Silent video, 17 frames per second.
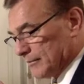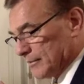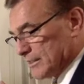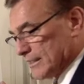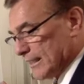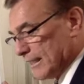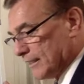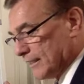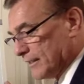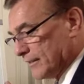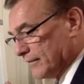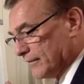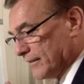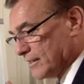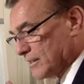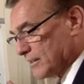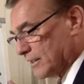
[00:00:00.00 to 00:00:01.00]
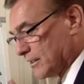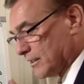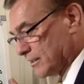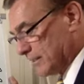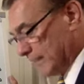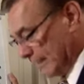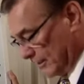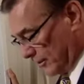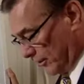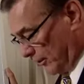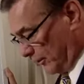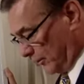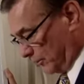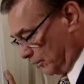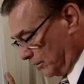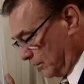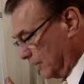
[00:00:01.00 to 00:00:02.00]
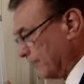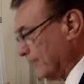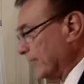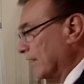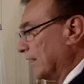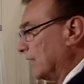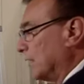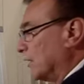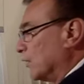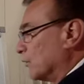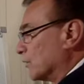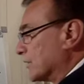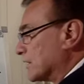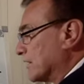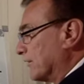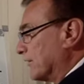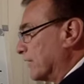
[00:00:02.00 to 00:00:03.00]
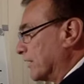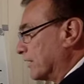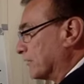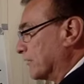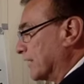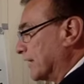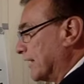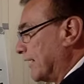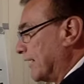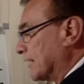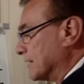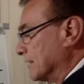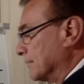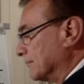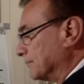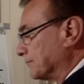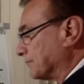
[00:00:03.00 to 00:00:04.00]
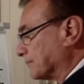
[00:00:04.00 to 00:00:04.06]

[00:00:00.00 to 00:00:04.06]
to say that the fixed costs in total was 73,000.